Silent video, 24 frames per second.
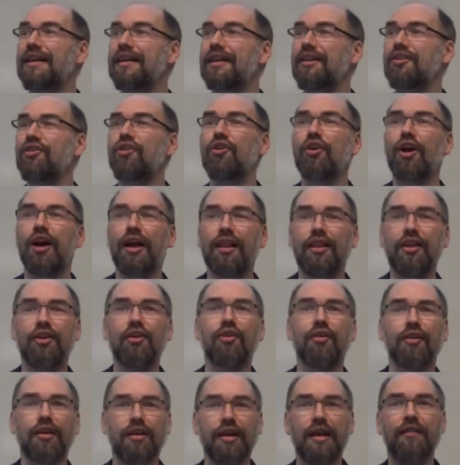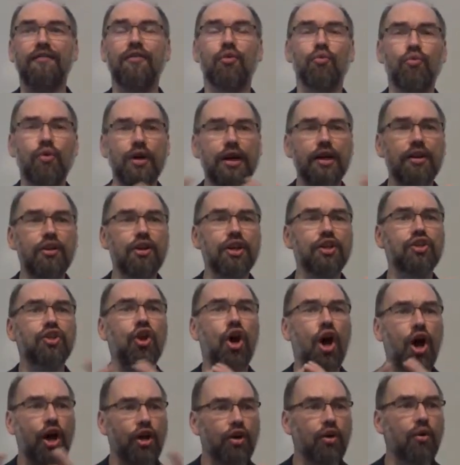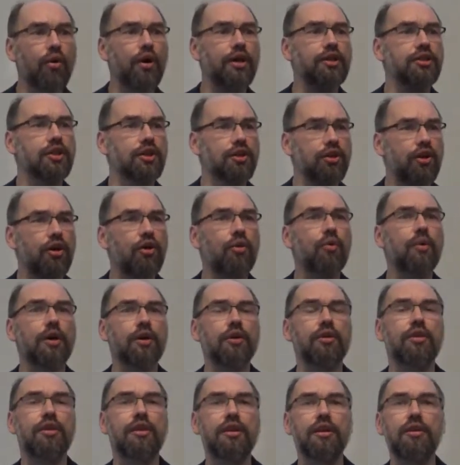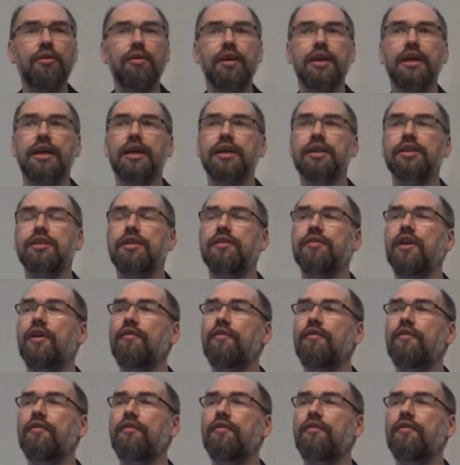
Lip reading: If the reader is not going to know what your theory is,